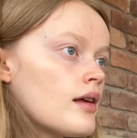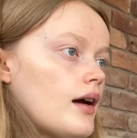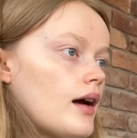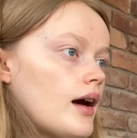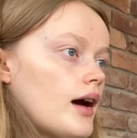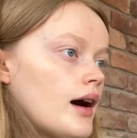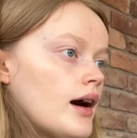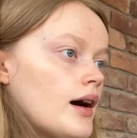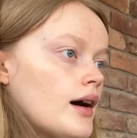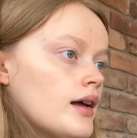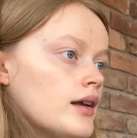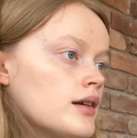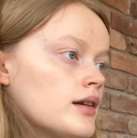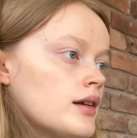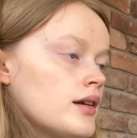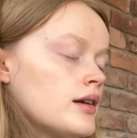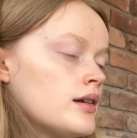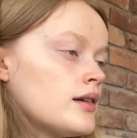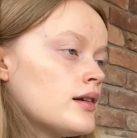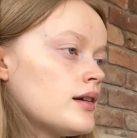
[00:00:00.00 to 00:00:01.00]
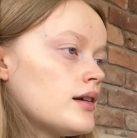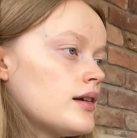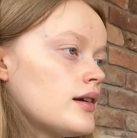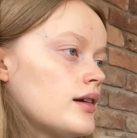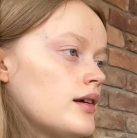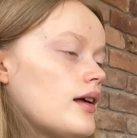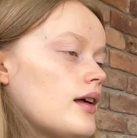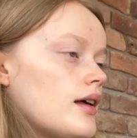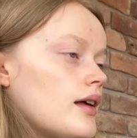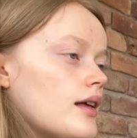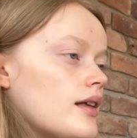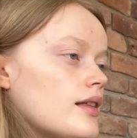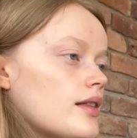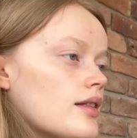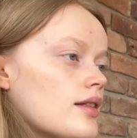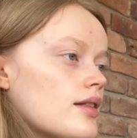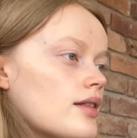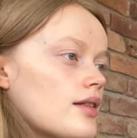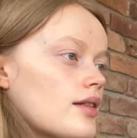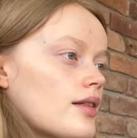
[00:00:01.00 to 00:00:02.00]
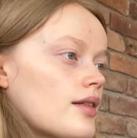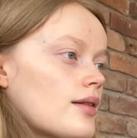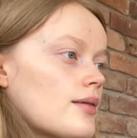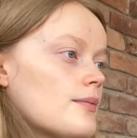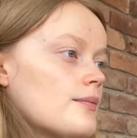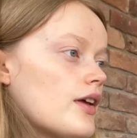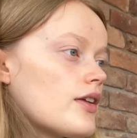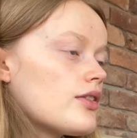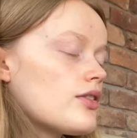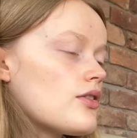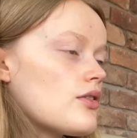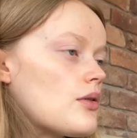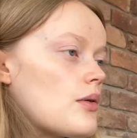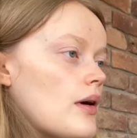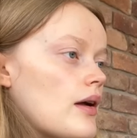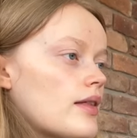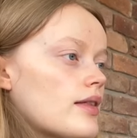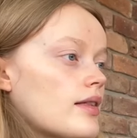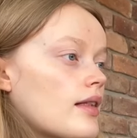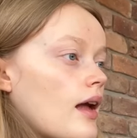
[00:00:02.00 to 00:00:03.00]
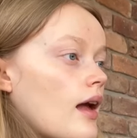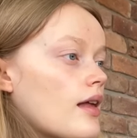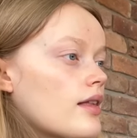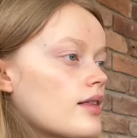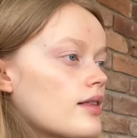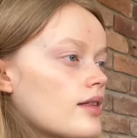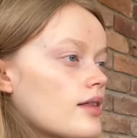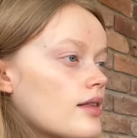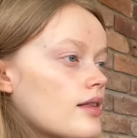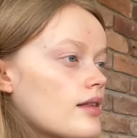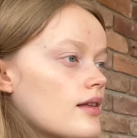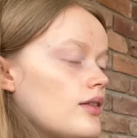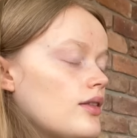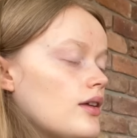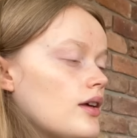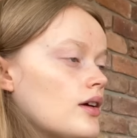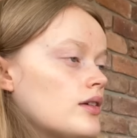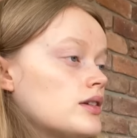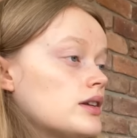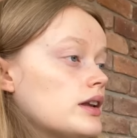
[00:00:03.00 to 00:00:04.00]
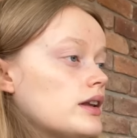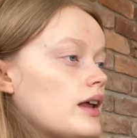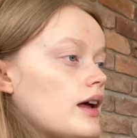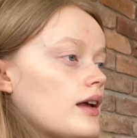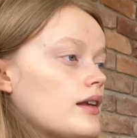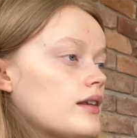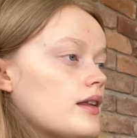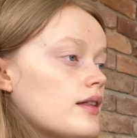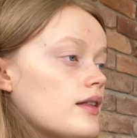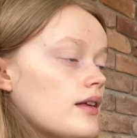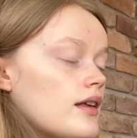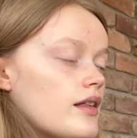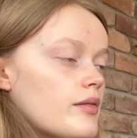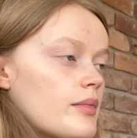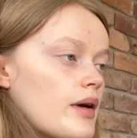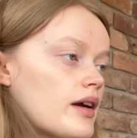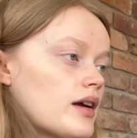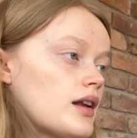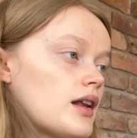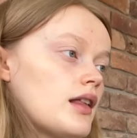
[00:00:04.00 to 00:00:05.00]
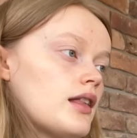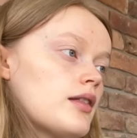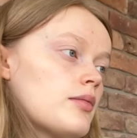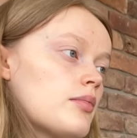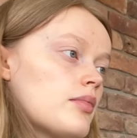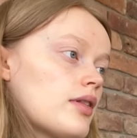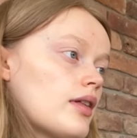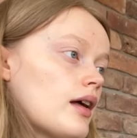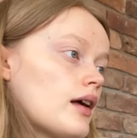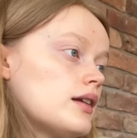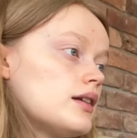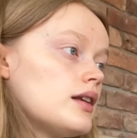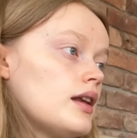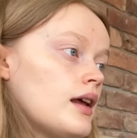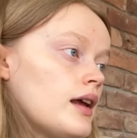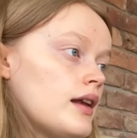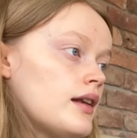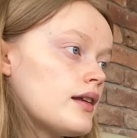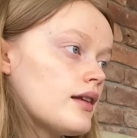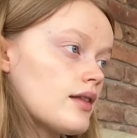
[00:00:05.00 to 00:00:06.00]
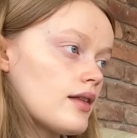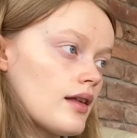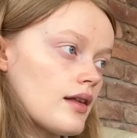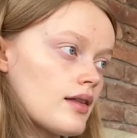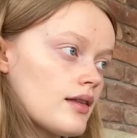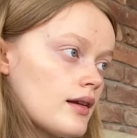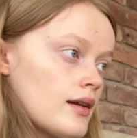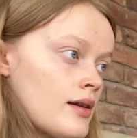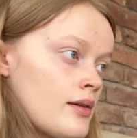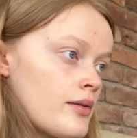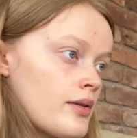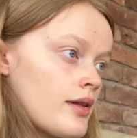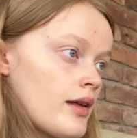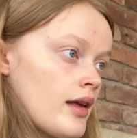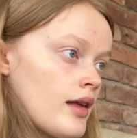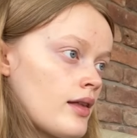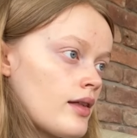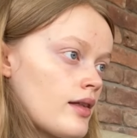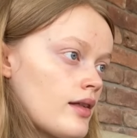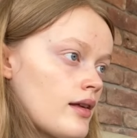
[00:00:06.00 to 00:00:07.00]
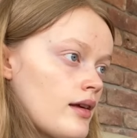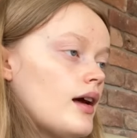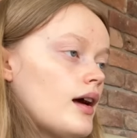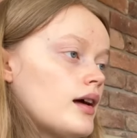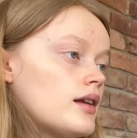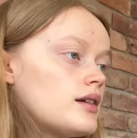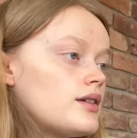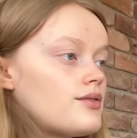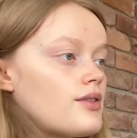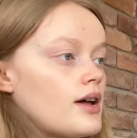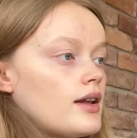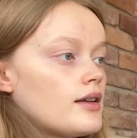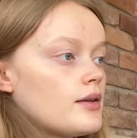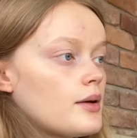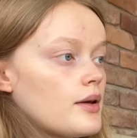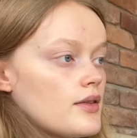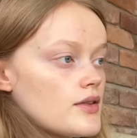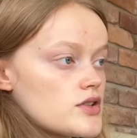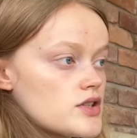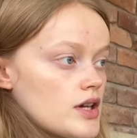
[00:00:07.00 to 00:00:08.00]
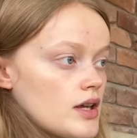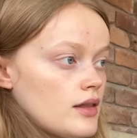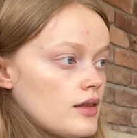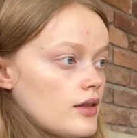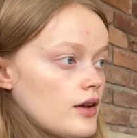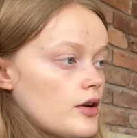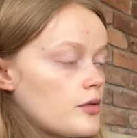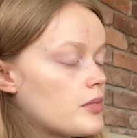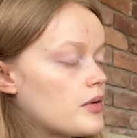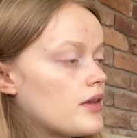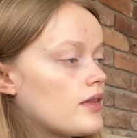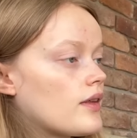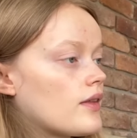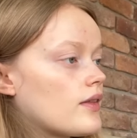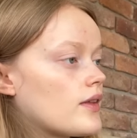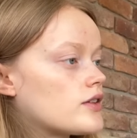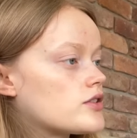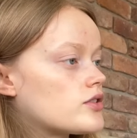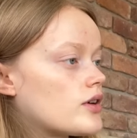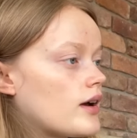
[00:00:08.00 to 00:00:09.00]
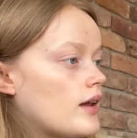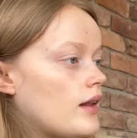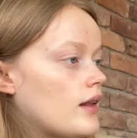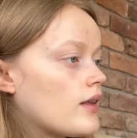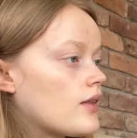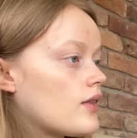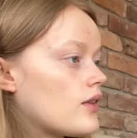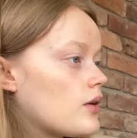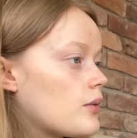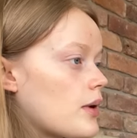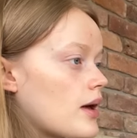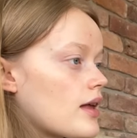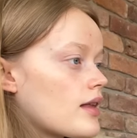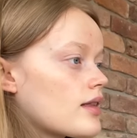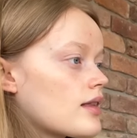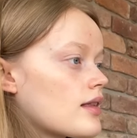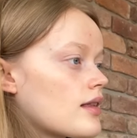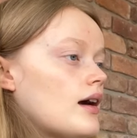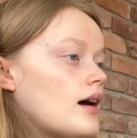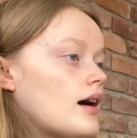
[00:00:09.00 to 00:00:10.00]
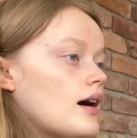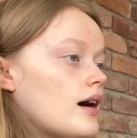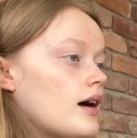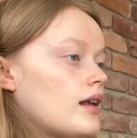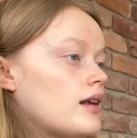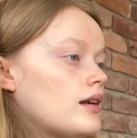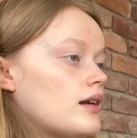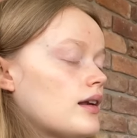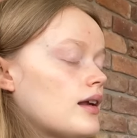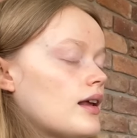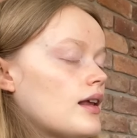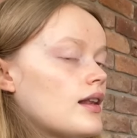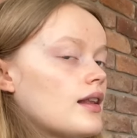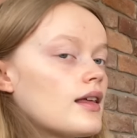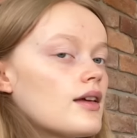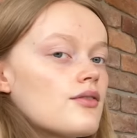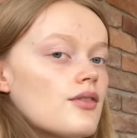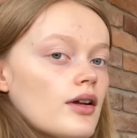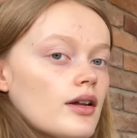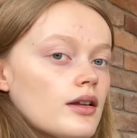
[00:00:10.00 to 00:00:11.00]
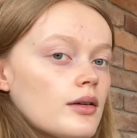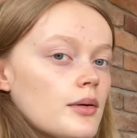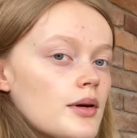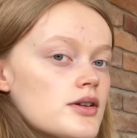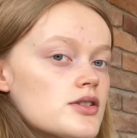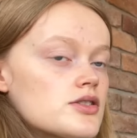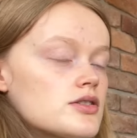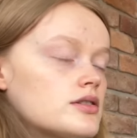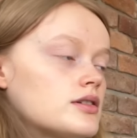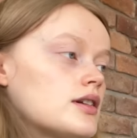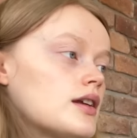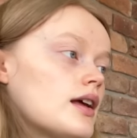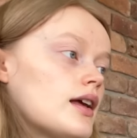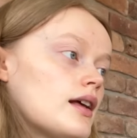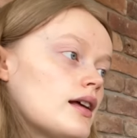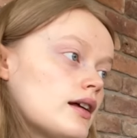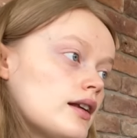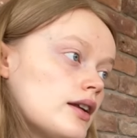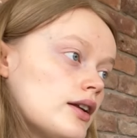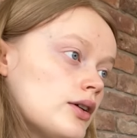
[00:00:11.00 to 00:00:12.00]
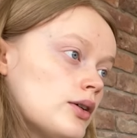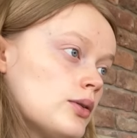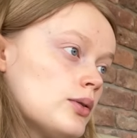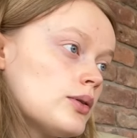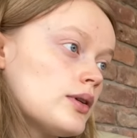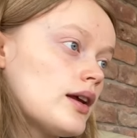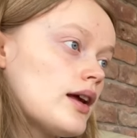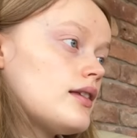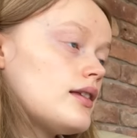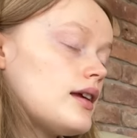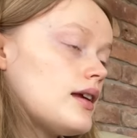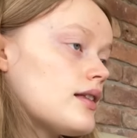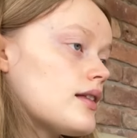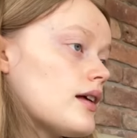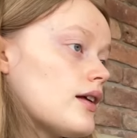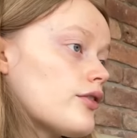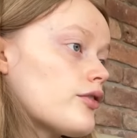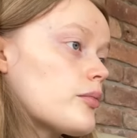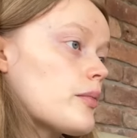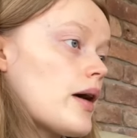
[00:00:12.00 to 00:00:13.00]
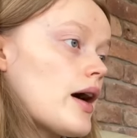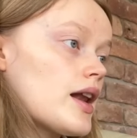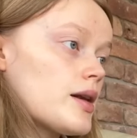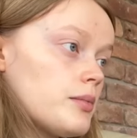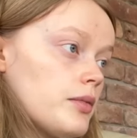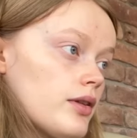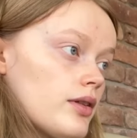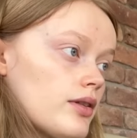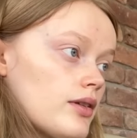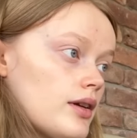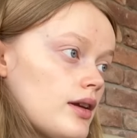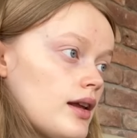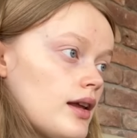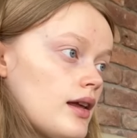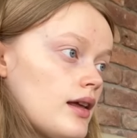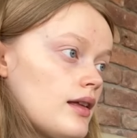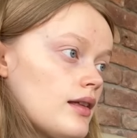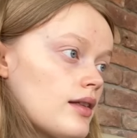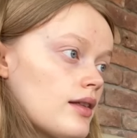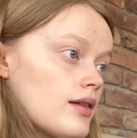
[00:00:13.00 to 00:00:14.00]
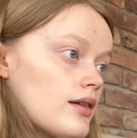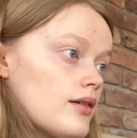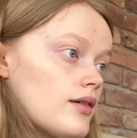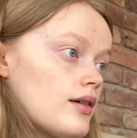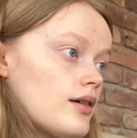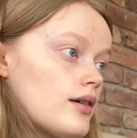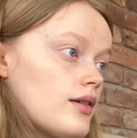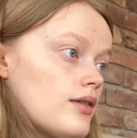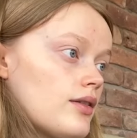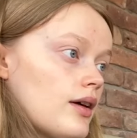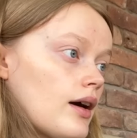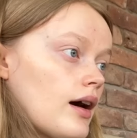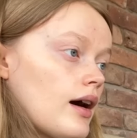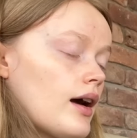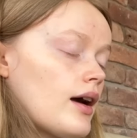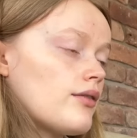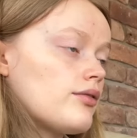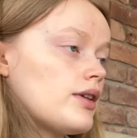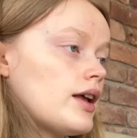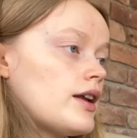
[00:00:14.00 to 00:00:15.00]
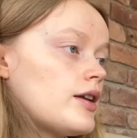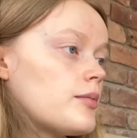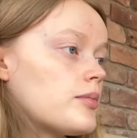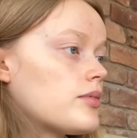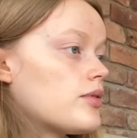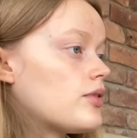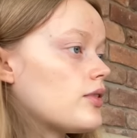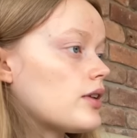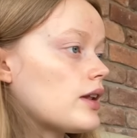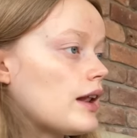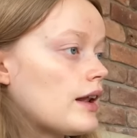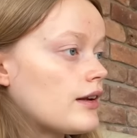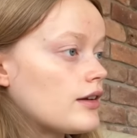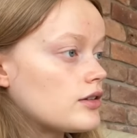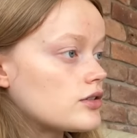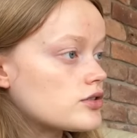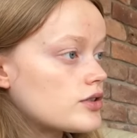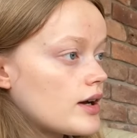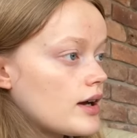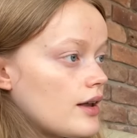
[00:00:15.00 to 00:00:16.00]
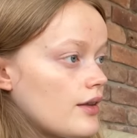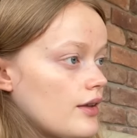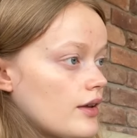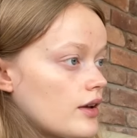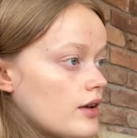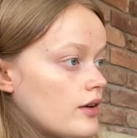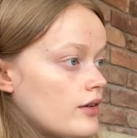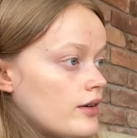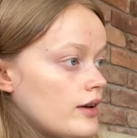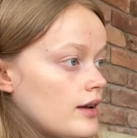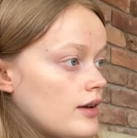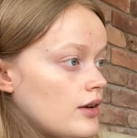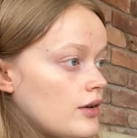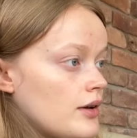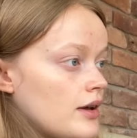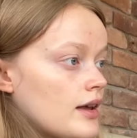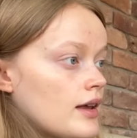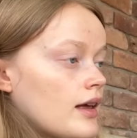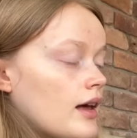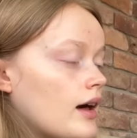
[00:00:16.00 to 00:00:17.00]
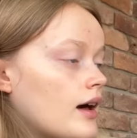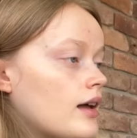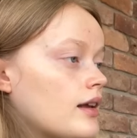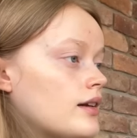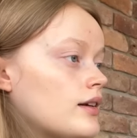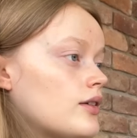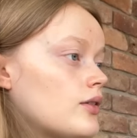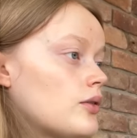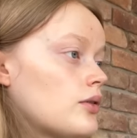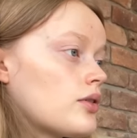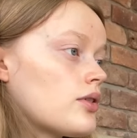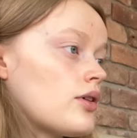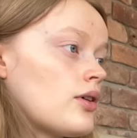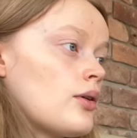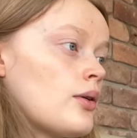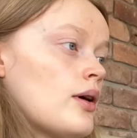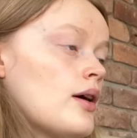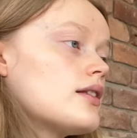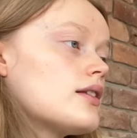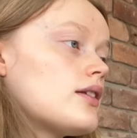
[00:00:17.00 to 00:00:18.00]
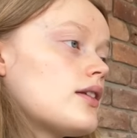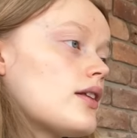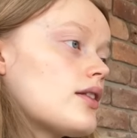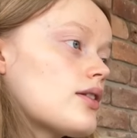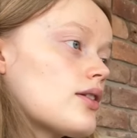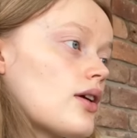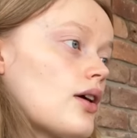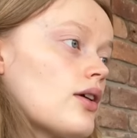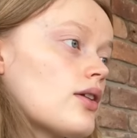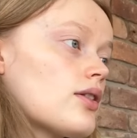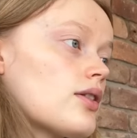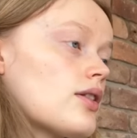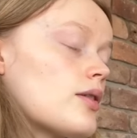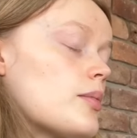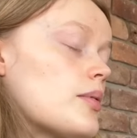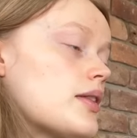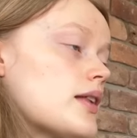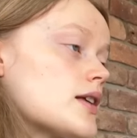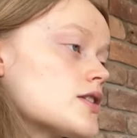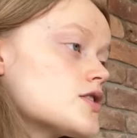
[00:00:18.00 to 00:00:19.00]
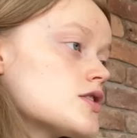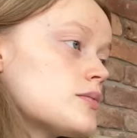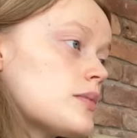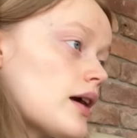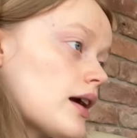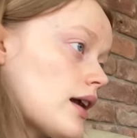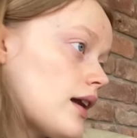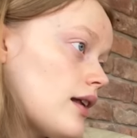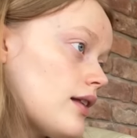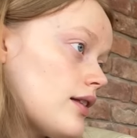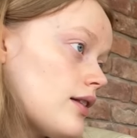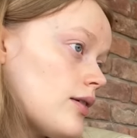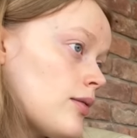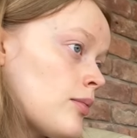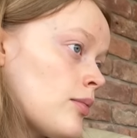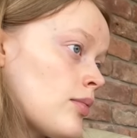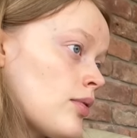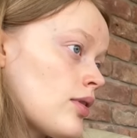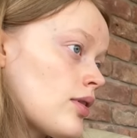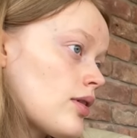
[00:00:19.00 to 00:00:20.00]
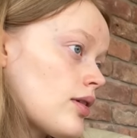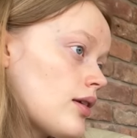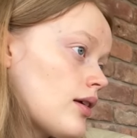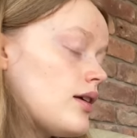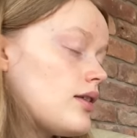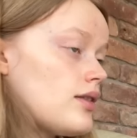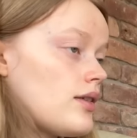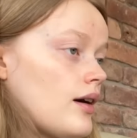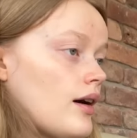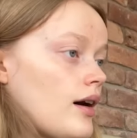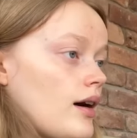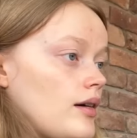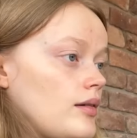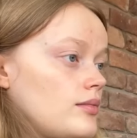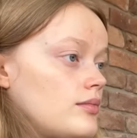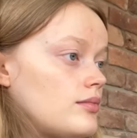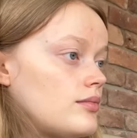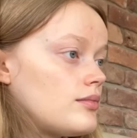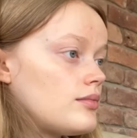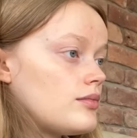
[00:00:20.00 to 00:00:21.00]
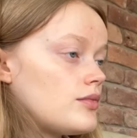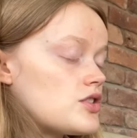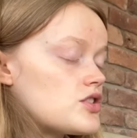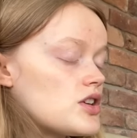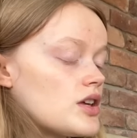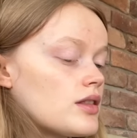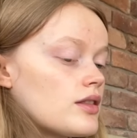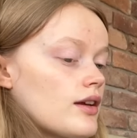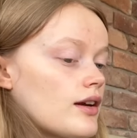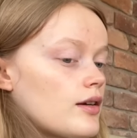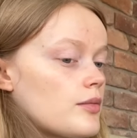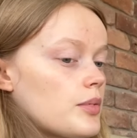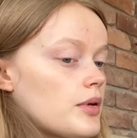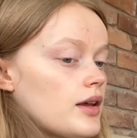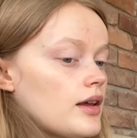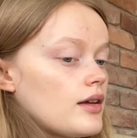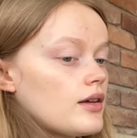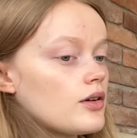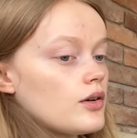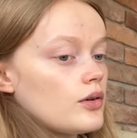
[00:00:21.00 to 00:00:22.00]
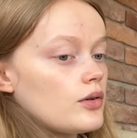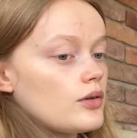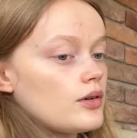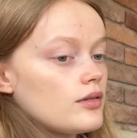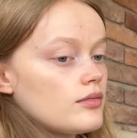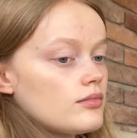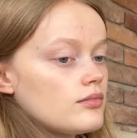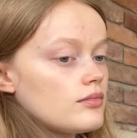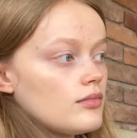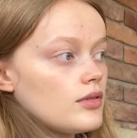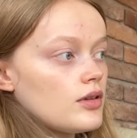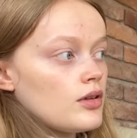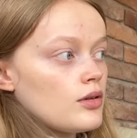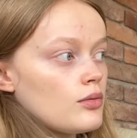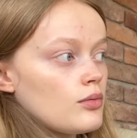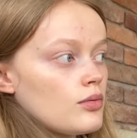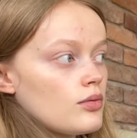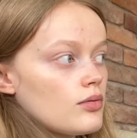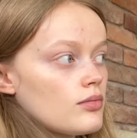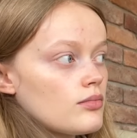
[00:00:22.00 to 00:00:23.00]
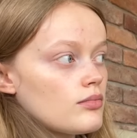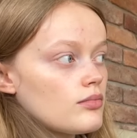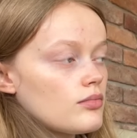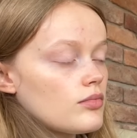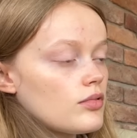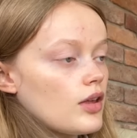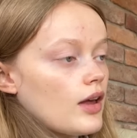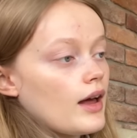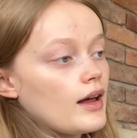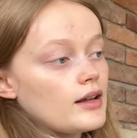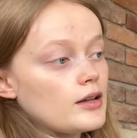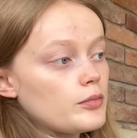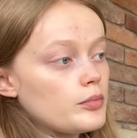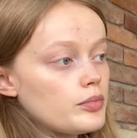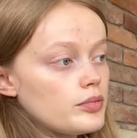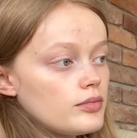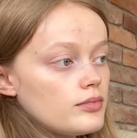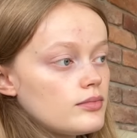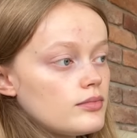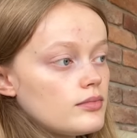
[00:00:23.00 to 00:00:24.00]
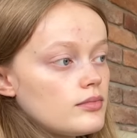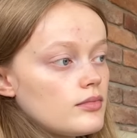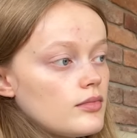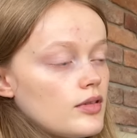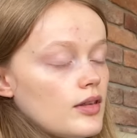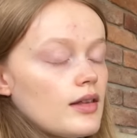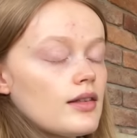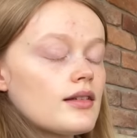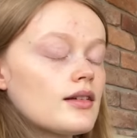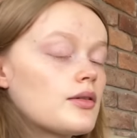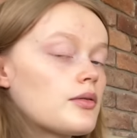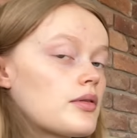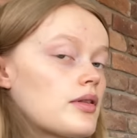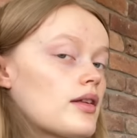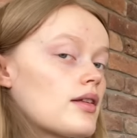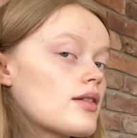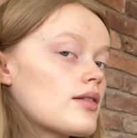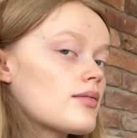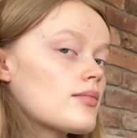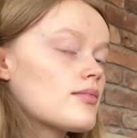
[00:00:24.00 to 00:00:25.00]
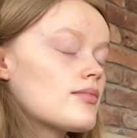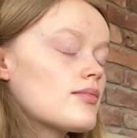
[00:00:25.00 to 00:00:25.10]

and it's to assess the underlying disease mechanisms that lead to cystinosis and evaluate the gene therapy that they're trialing in the US, and in the evaluation include details from animal studies that have led up to the clinical trial they're currently doing, and also to discuss the potential mechanisms that the gene therapy could use to help cystinosis.